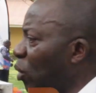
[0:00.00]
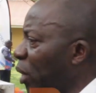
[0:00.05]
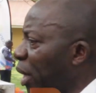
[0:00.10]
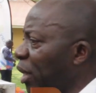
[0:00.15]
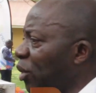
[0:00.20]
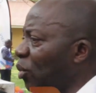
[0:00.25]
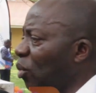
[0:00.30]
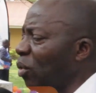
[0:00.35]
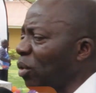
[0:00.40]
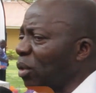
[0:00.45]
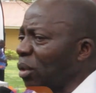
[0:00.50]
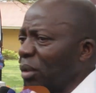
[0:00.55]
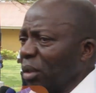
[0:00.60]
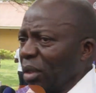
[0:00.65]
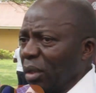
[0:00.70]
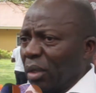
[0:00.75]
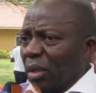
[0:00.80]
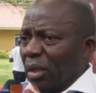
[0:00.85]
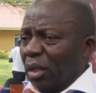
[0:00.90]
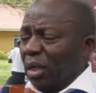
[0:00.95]
on and on,
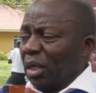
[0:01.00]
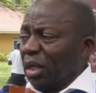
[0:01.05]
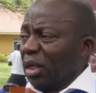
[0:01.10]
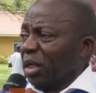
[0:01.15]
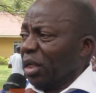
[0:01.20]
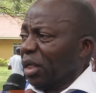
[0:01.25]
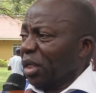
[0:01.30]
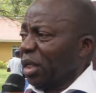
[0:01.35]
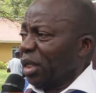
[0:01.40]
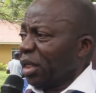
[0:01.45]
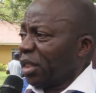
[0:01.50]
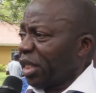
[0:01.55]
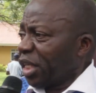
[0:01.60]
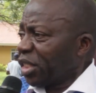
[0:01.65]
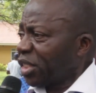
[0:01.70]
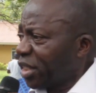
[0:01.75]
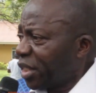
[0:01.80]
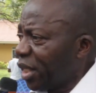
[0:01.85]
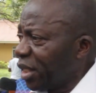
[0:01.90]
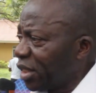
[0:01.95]

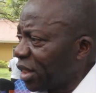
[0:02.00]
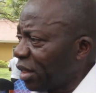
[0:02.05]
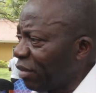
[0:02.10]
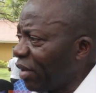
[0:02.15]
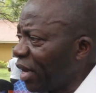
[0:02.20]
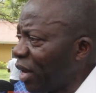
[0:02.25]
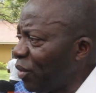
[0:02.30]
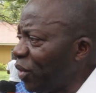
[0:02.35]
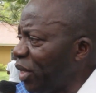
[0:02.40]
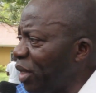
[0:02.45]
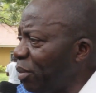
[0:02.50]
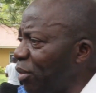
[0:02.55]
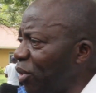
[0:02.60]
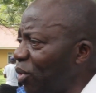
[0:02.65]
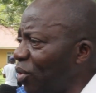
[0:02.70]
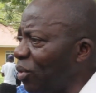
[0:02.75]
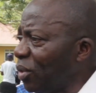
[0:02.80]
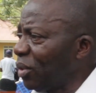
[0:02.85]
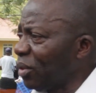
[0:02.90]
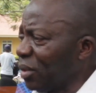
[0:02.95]
tested 700
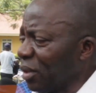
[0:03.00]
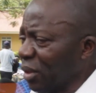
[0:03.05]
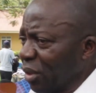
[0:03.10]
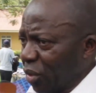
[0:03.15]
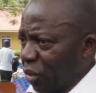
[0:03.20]
million,